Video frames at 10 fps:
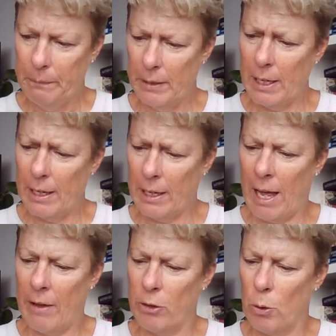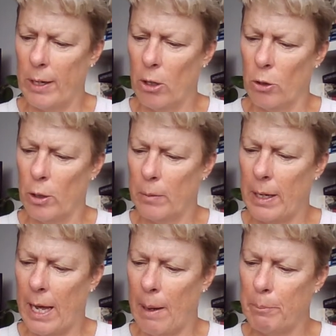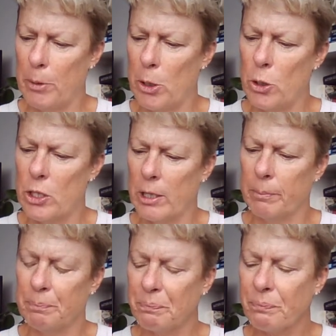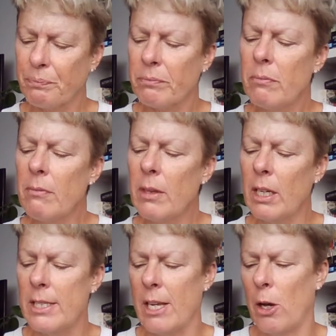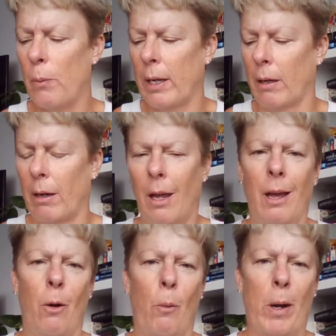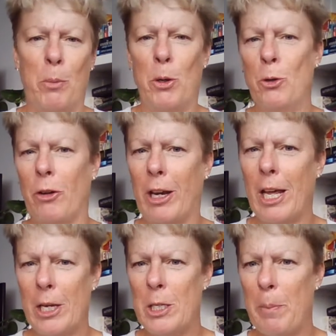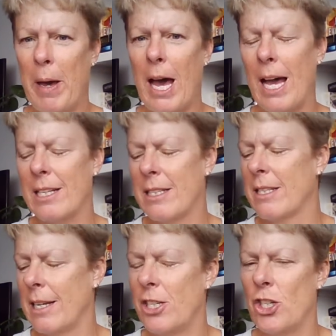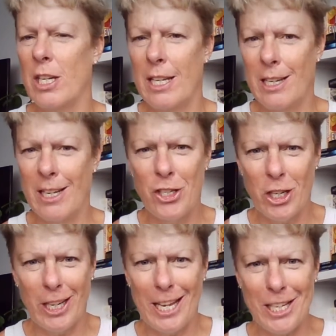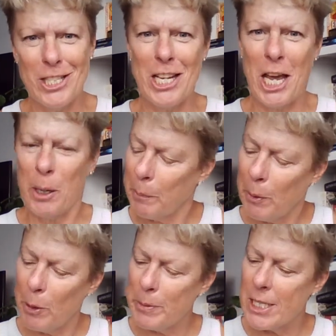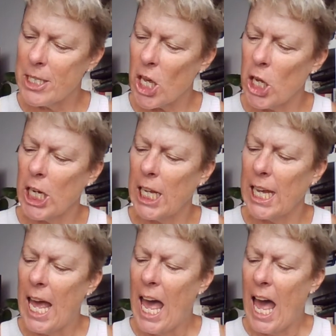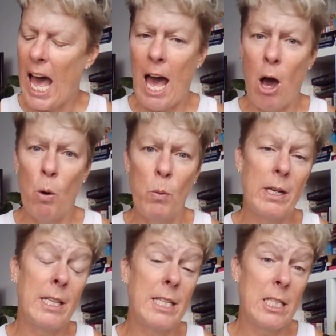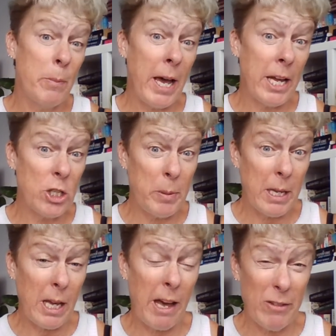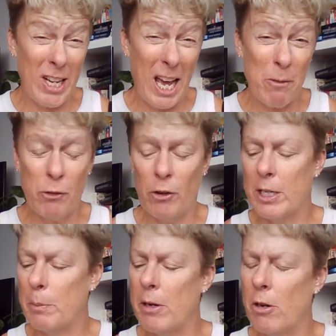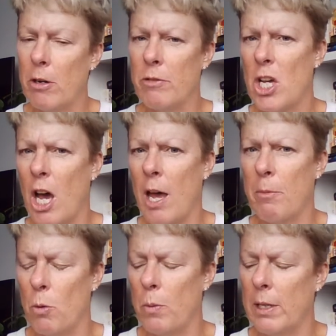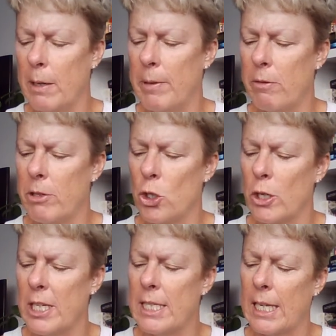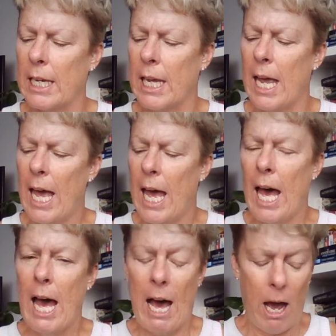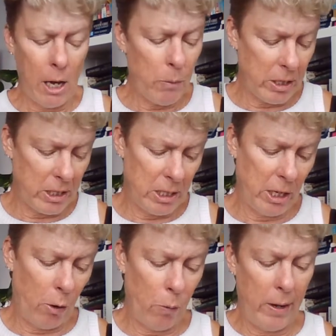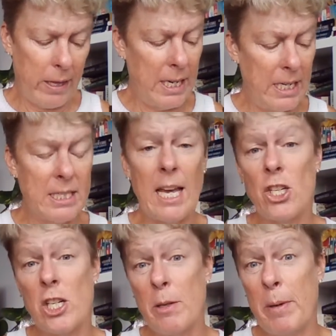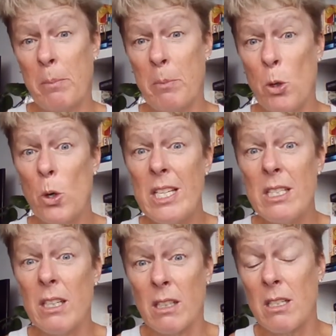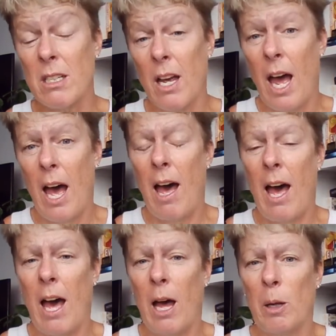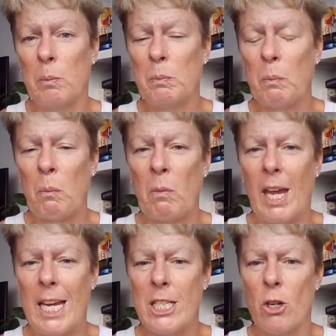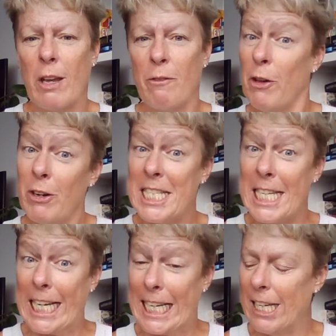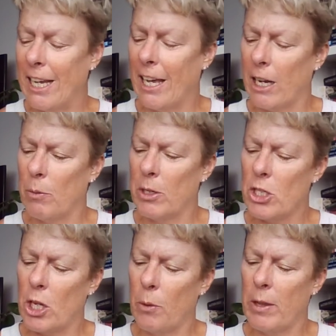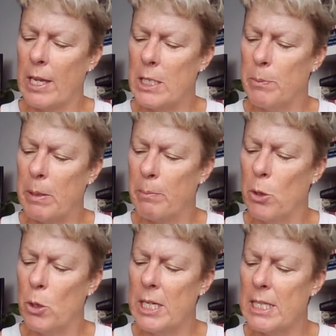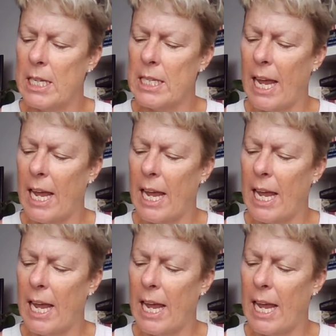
Then I'll have a quick look at um, Putin. So when, when Putin departs, allegedly, allegedly, entertainment purposes only, uh, will his departure be covered up for any period of time, or will there be rejoicing? I want to know whether he is actually being poisoned. Um, he's looking very sickly, and I want to know whether he's been poisoned.